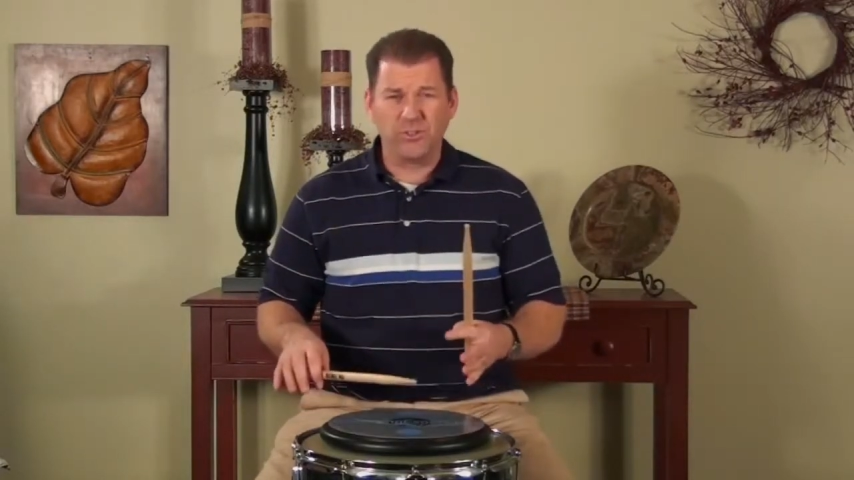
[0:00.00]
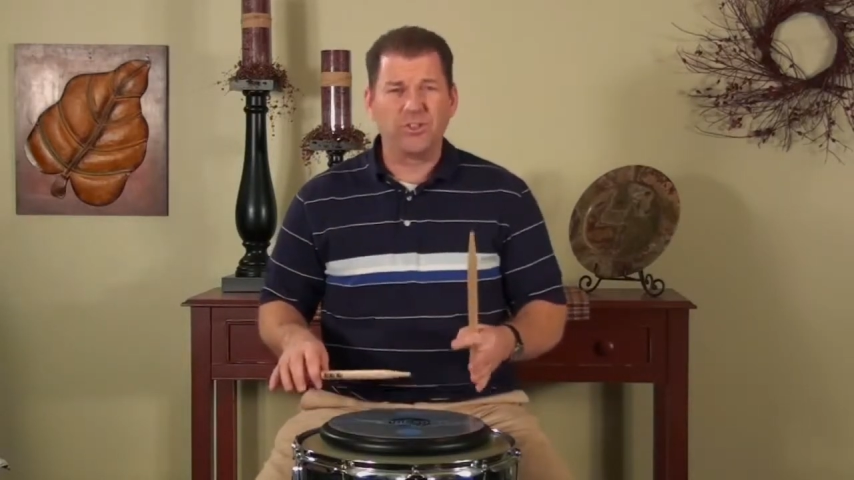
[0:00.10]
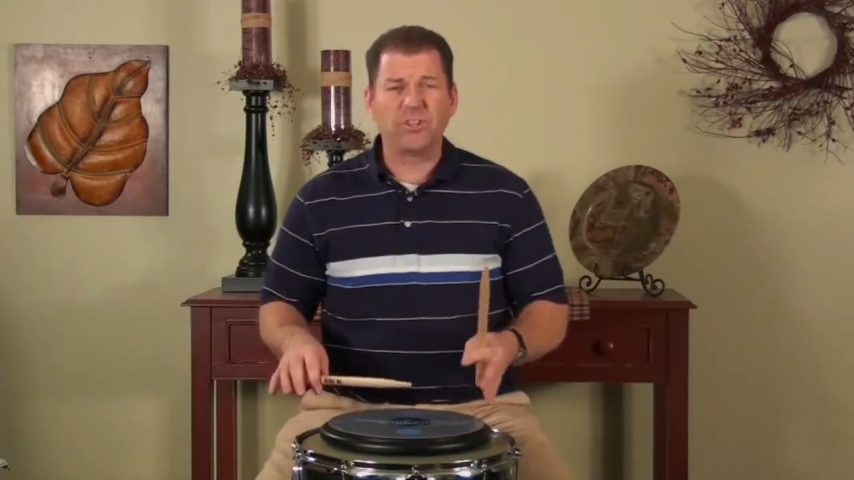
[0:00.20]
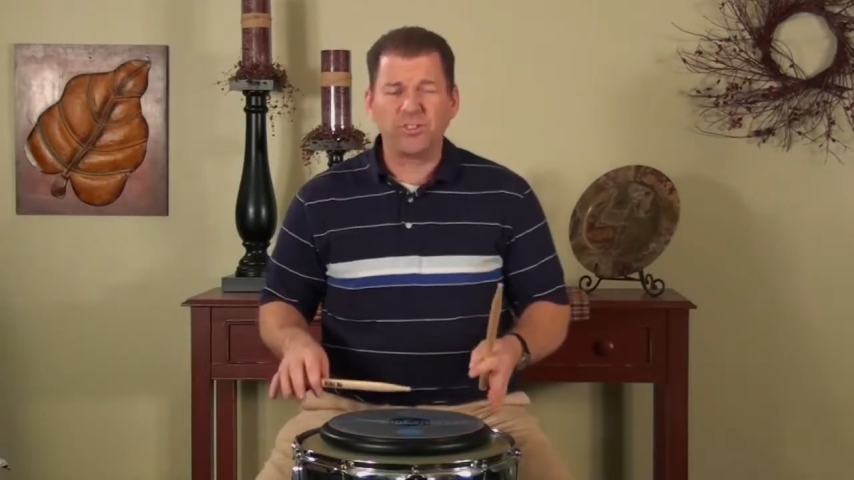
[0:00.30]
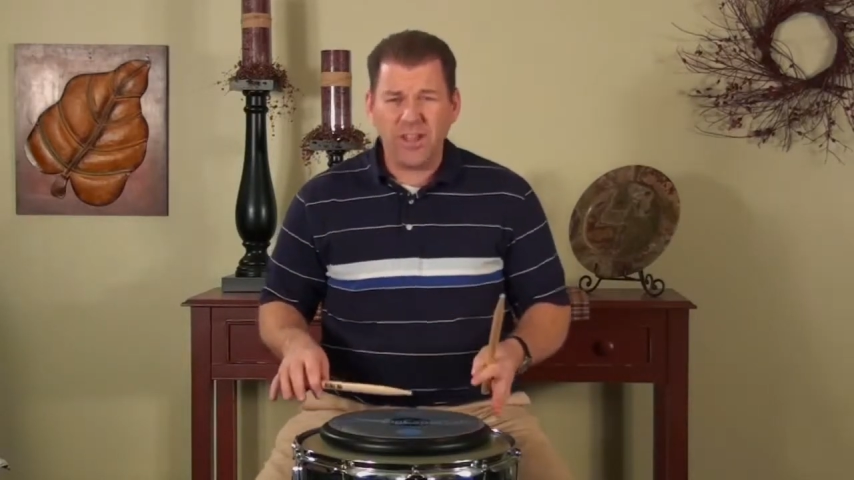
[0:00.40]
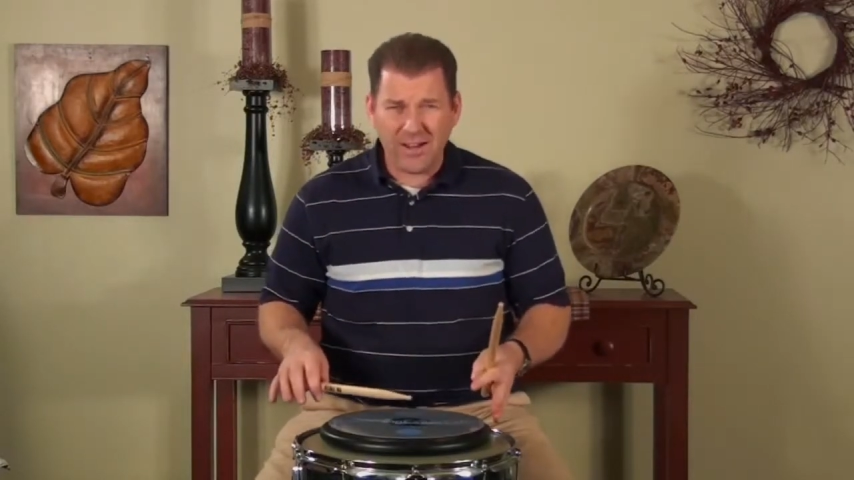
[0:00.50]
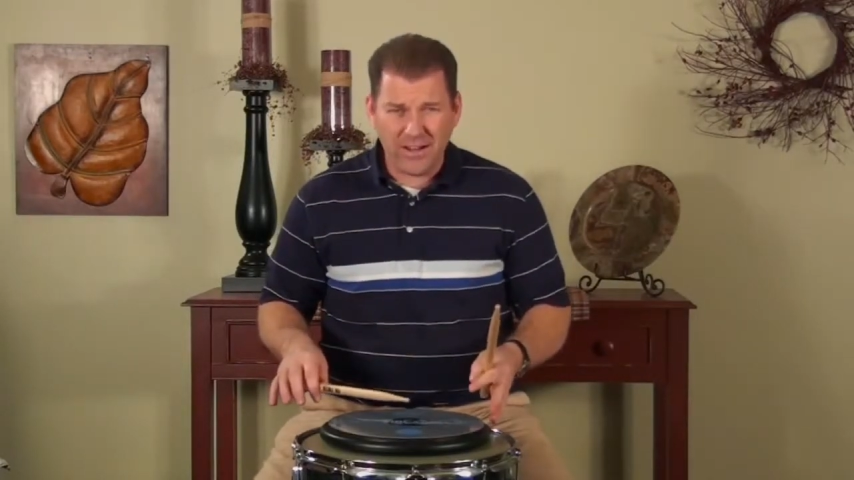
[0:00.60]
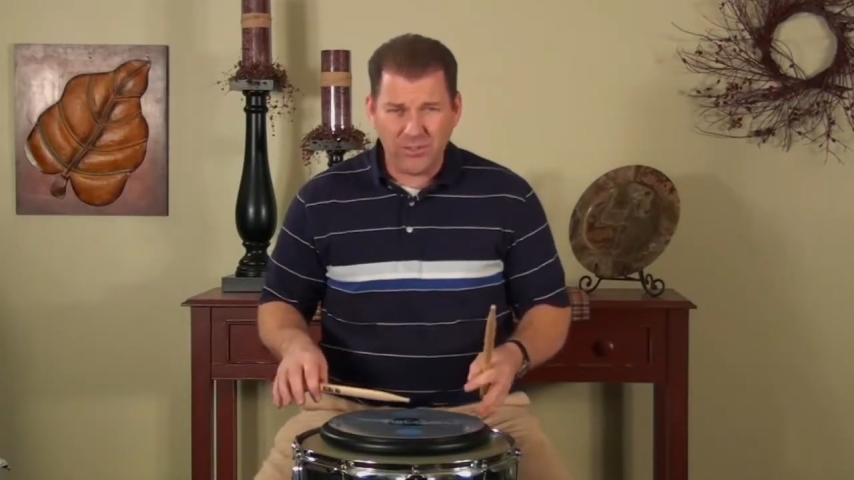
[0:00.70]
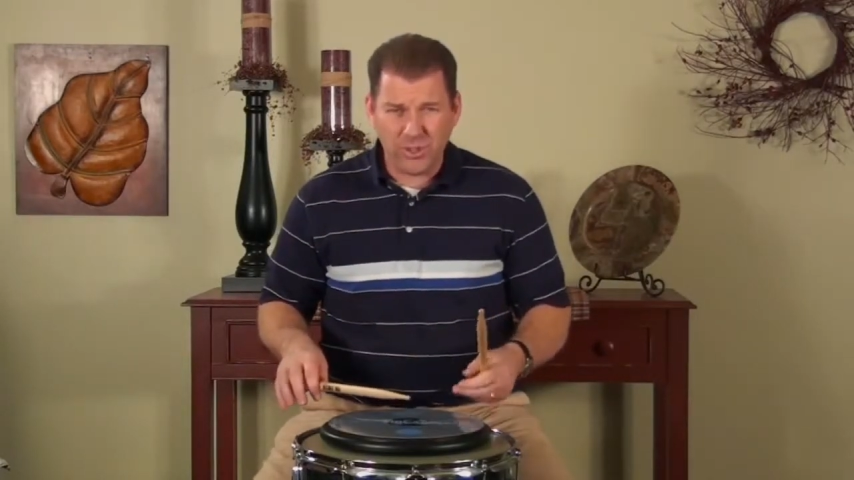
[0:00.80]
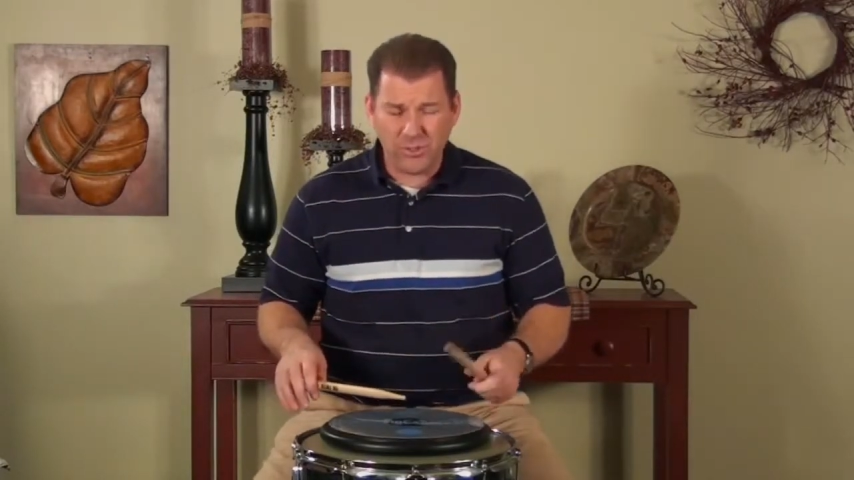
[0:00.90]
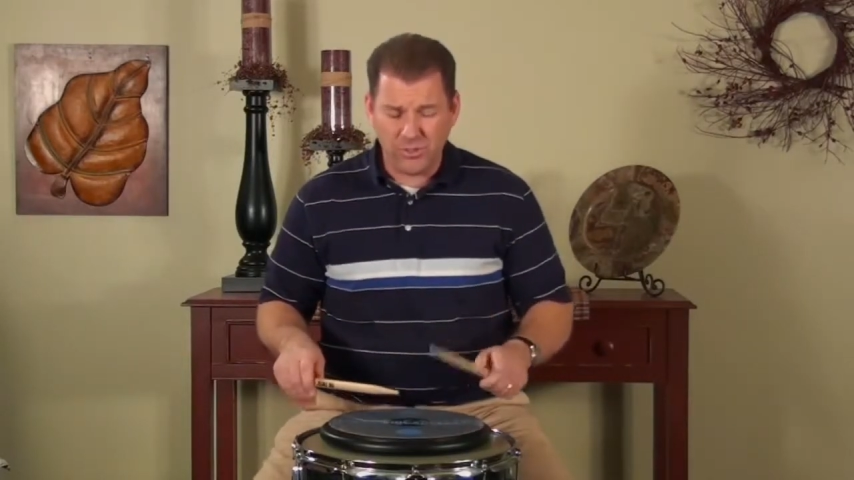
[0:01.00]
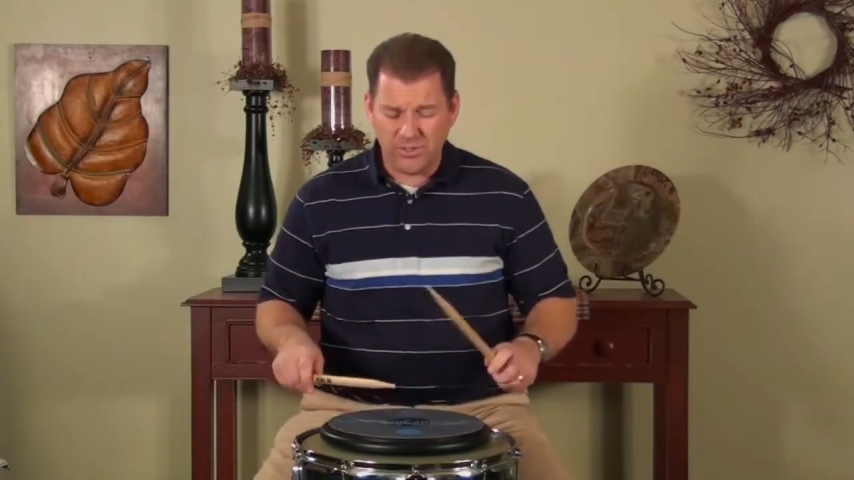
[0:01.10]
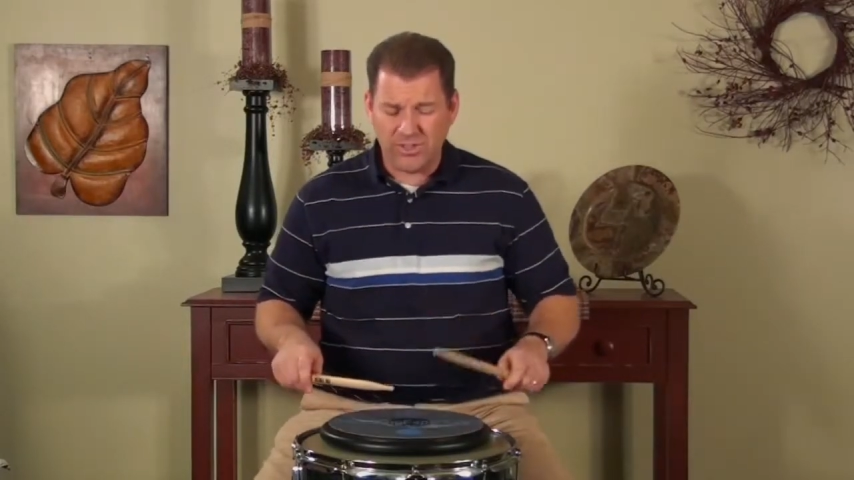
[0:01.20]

just like I showed you in